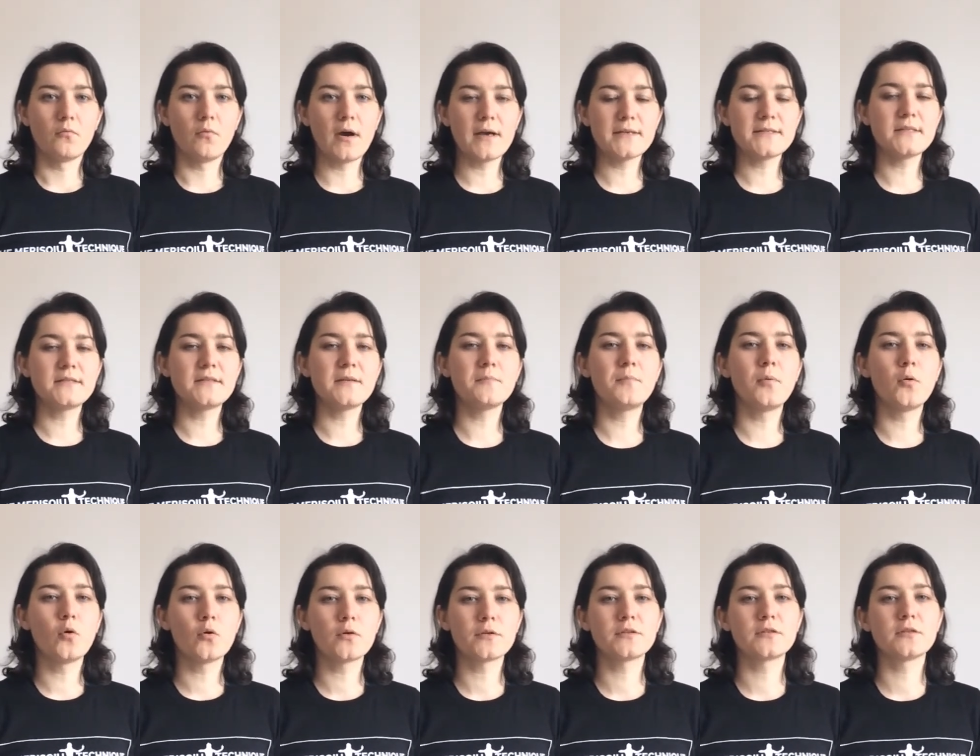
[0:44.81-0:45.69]
Why is it
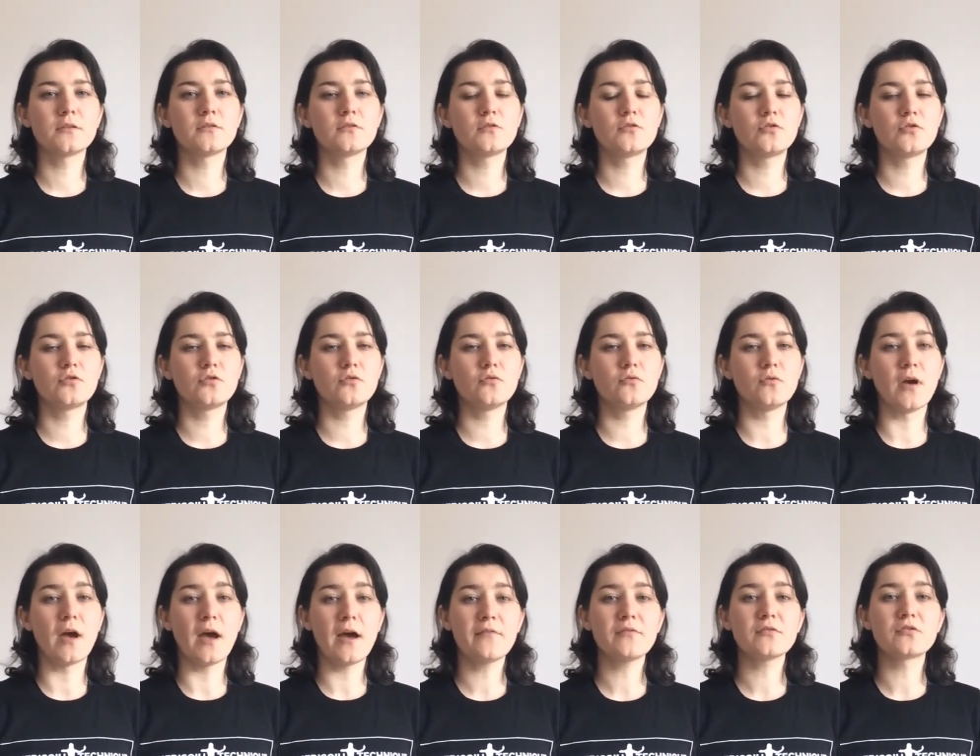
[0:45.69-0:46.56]
important to
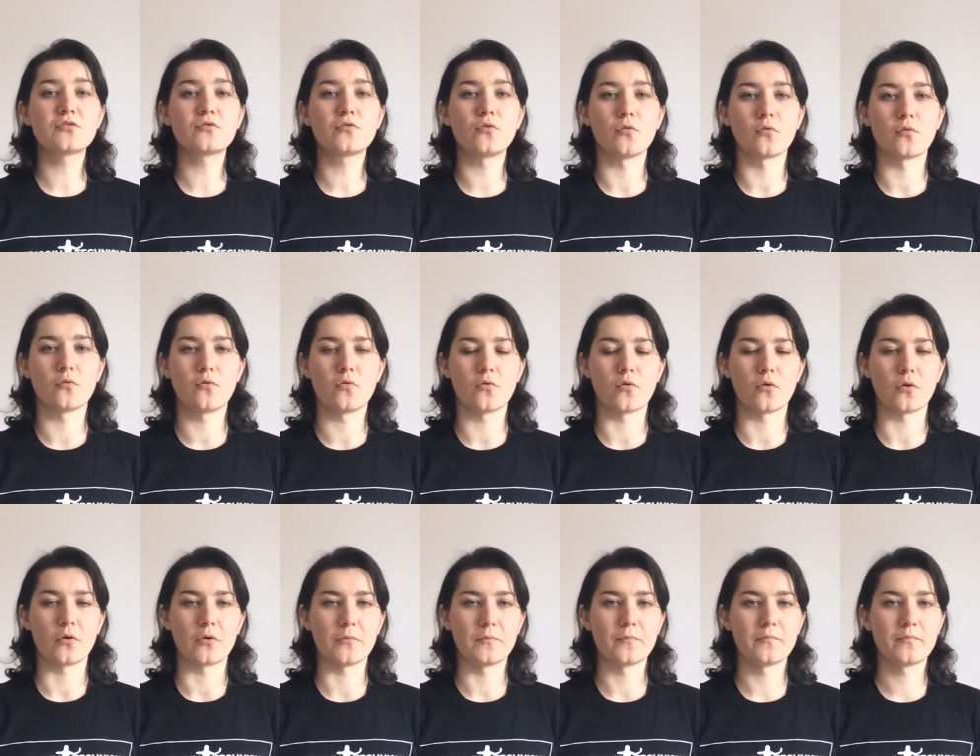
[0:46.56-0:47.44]
have a strong
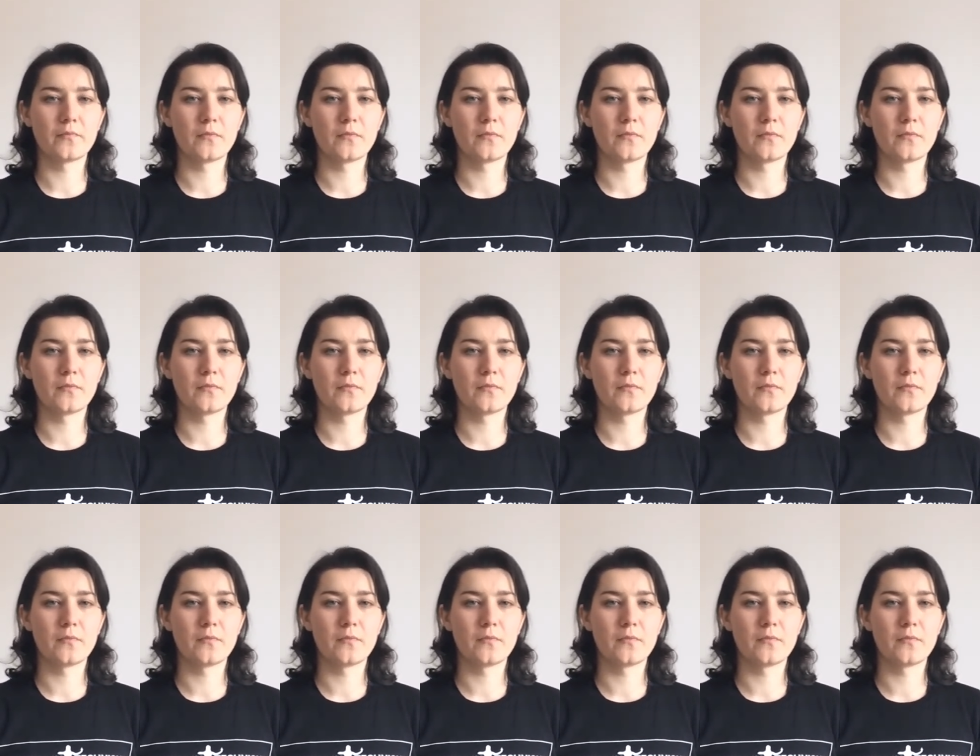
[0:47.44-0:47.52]
core?